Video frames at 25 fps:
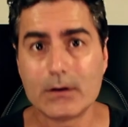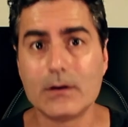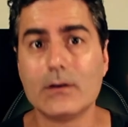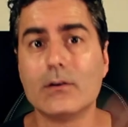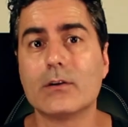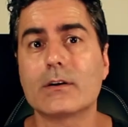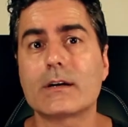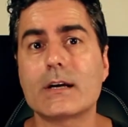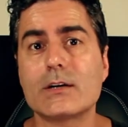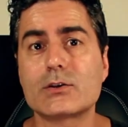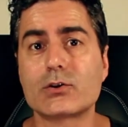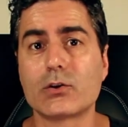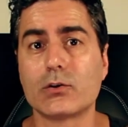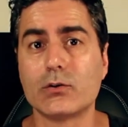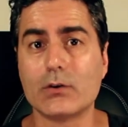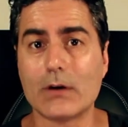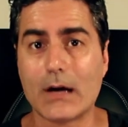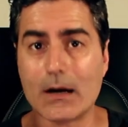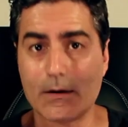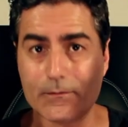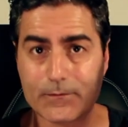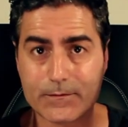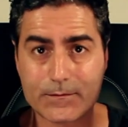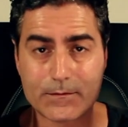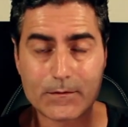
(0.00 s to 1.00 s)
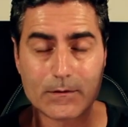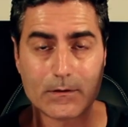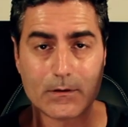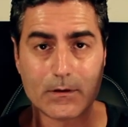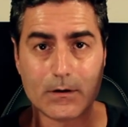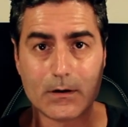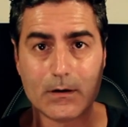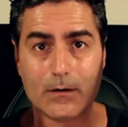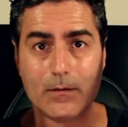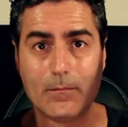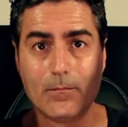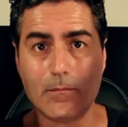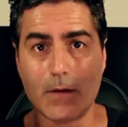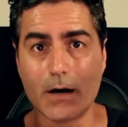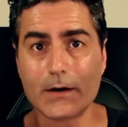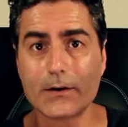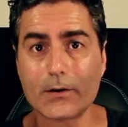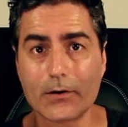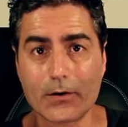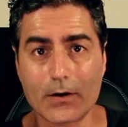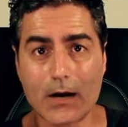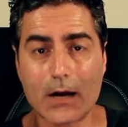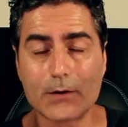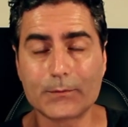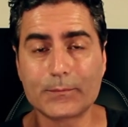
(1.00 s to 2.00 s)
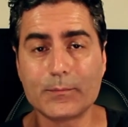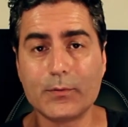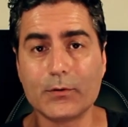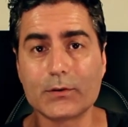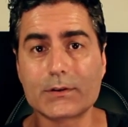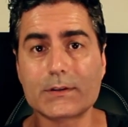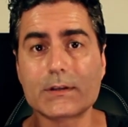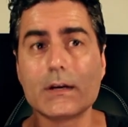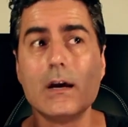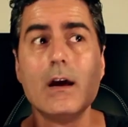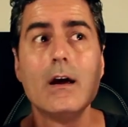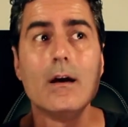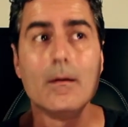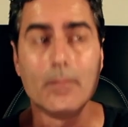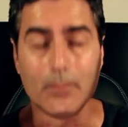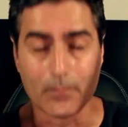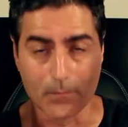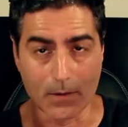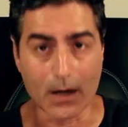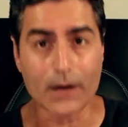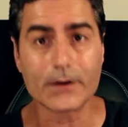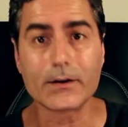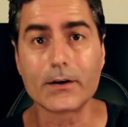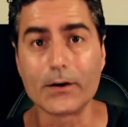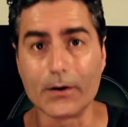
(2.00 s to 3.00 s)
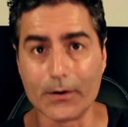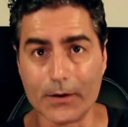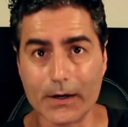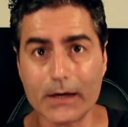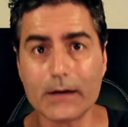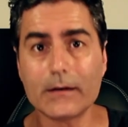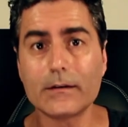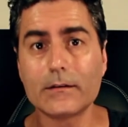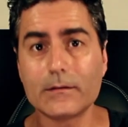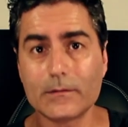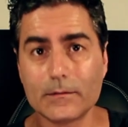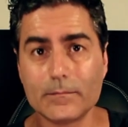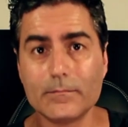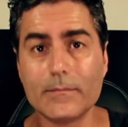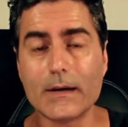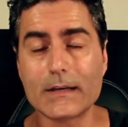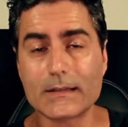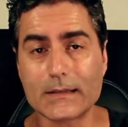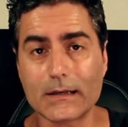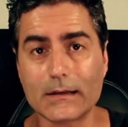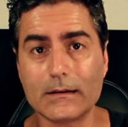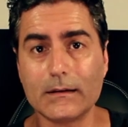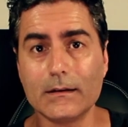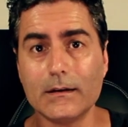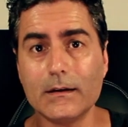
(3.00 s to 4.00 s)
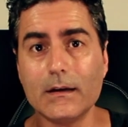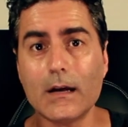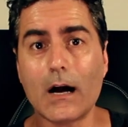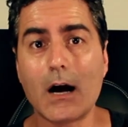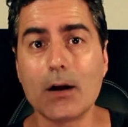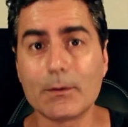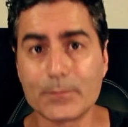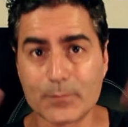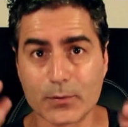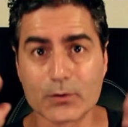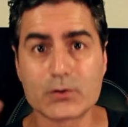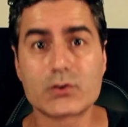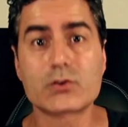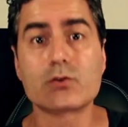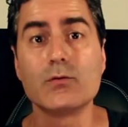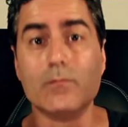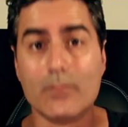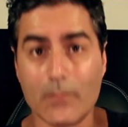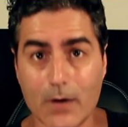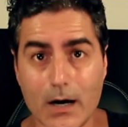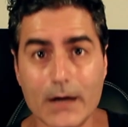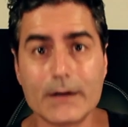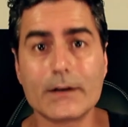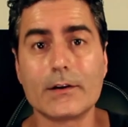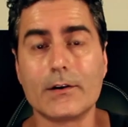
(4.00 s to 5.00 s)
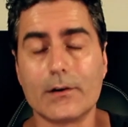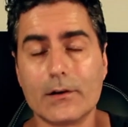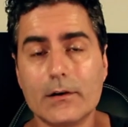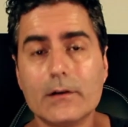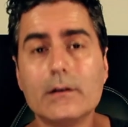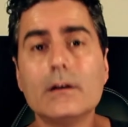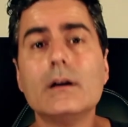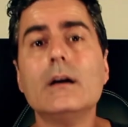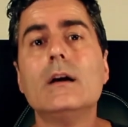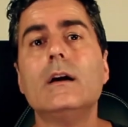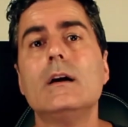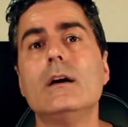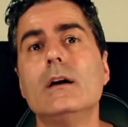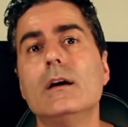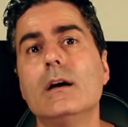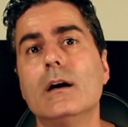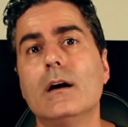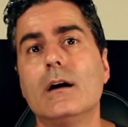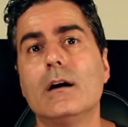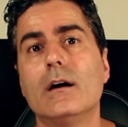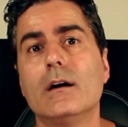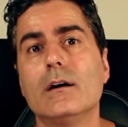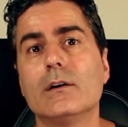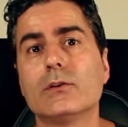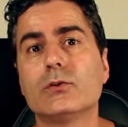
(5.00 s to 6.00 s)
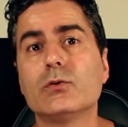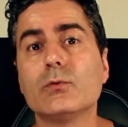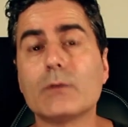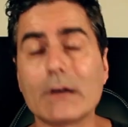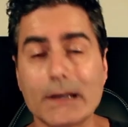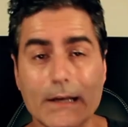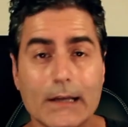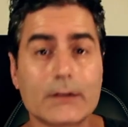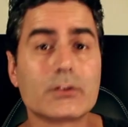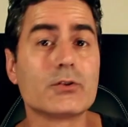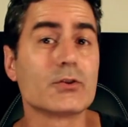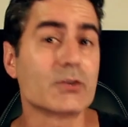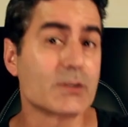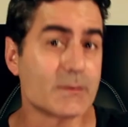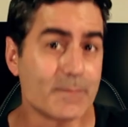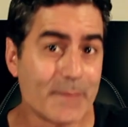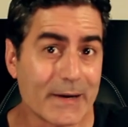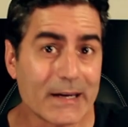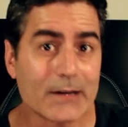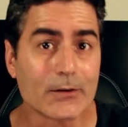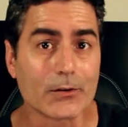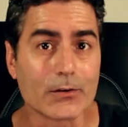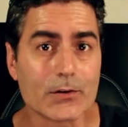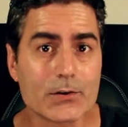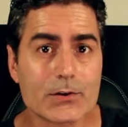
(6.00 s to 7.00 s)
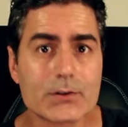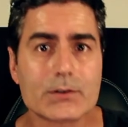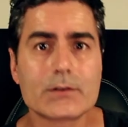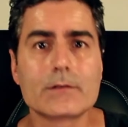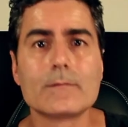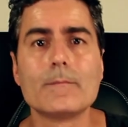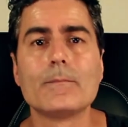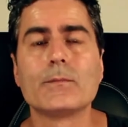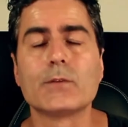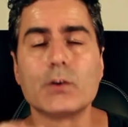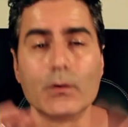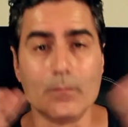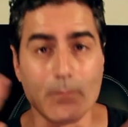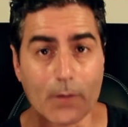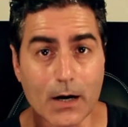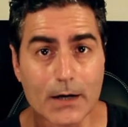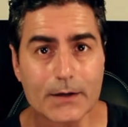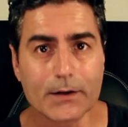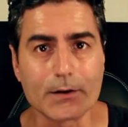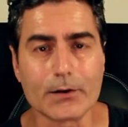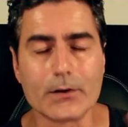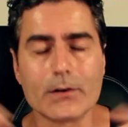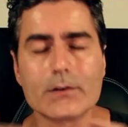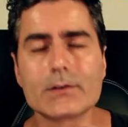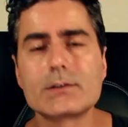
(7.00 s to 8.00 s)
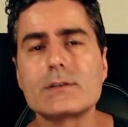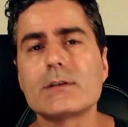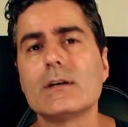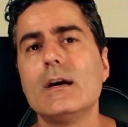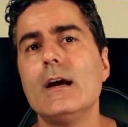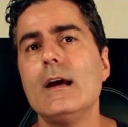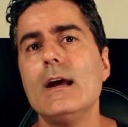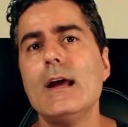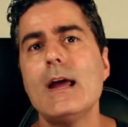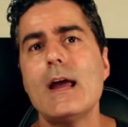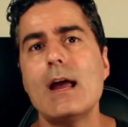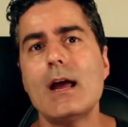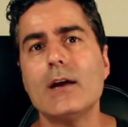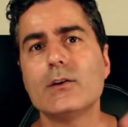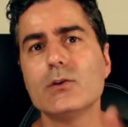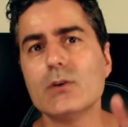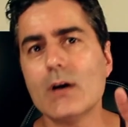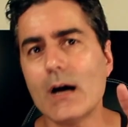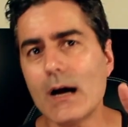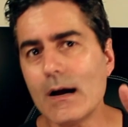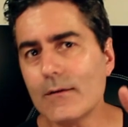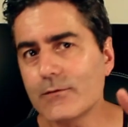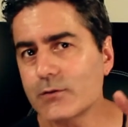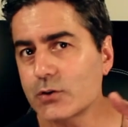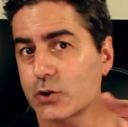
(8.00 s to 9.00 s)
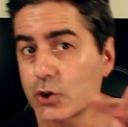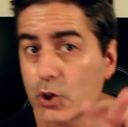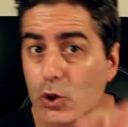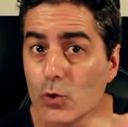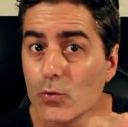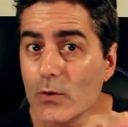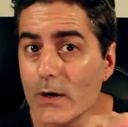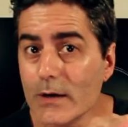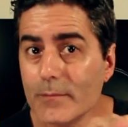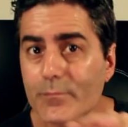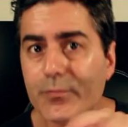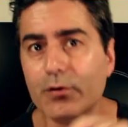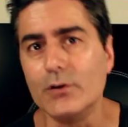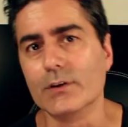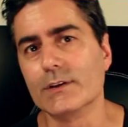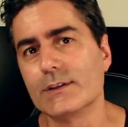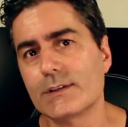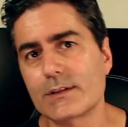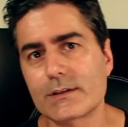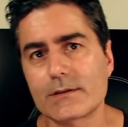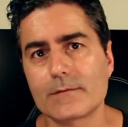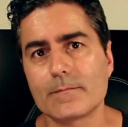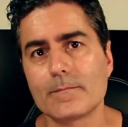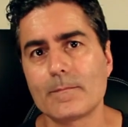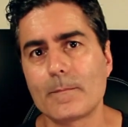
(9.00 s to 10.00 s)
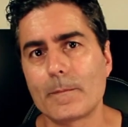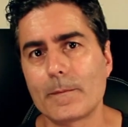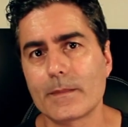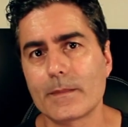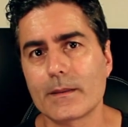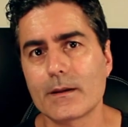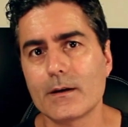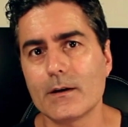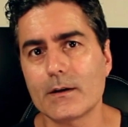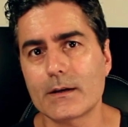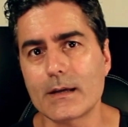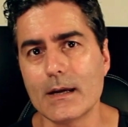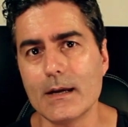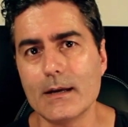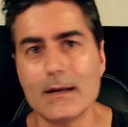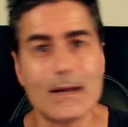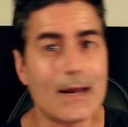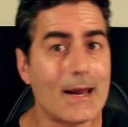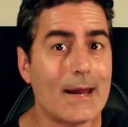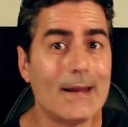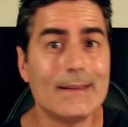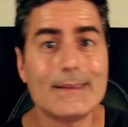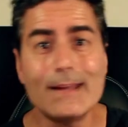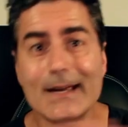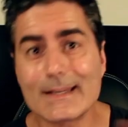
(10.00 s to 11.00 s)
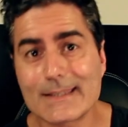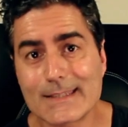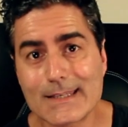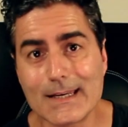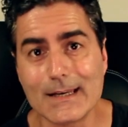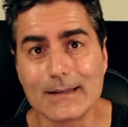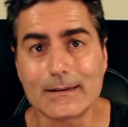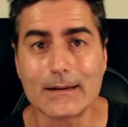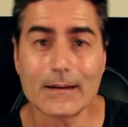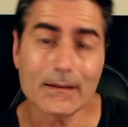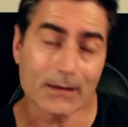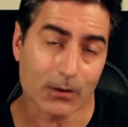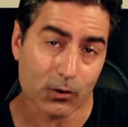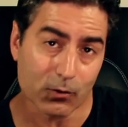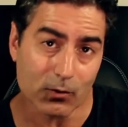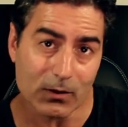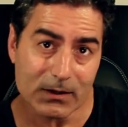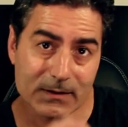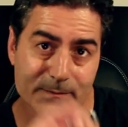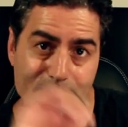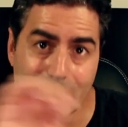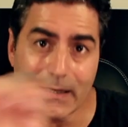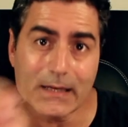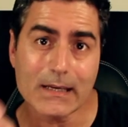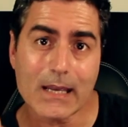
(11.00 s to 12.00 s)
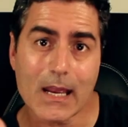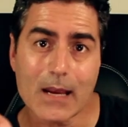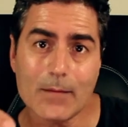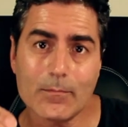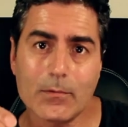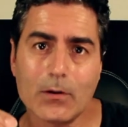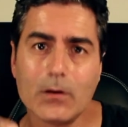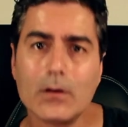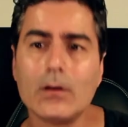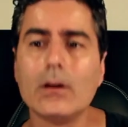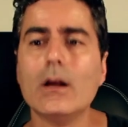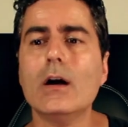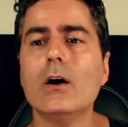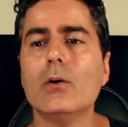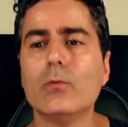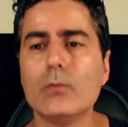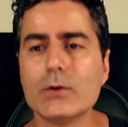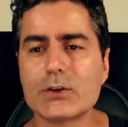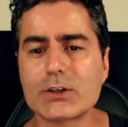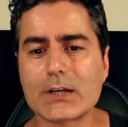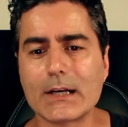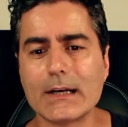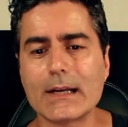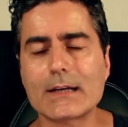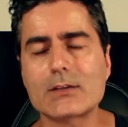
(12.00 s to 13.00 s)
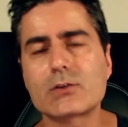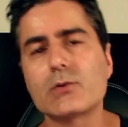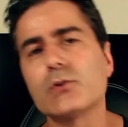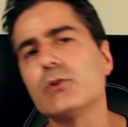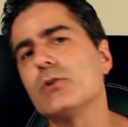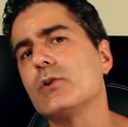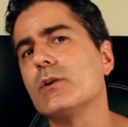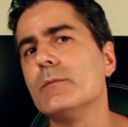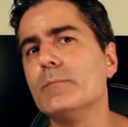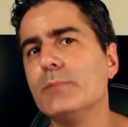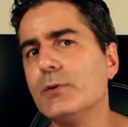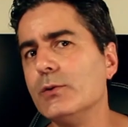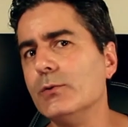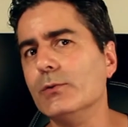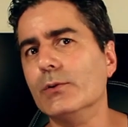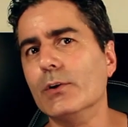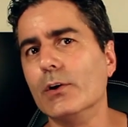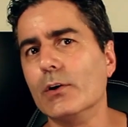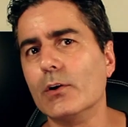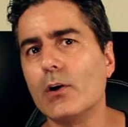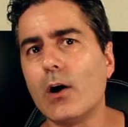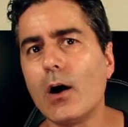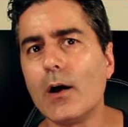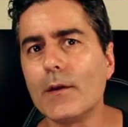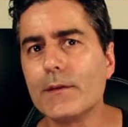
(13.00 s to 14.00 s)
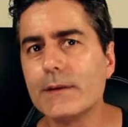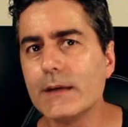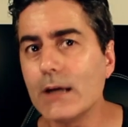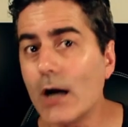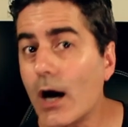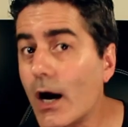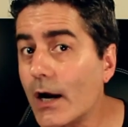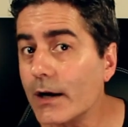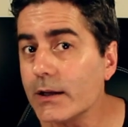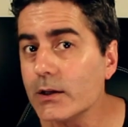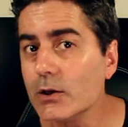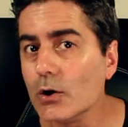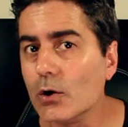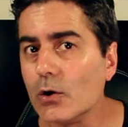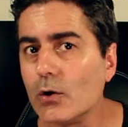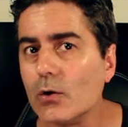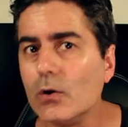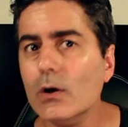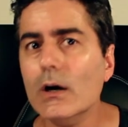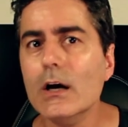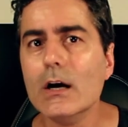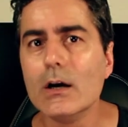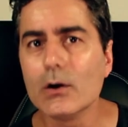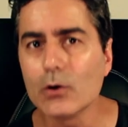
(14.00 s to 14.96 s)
Okay, so you have monitor outputs, monitoring, basically, outputs to monitor, to connect your speakers, your monitors, and you have 2 inputs, okay? And that's it. Then the USB cable, which connects to your computer. All the audio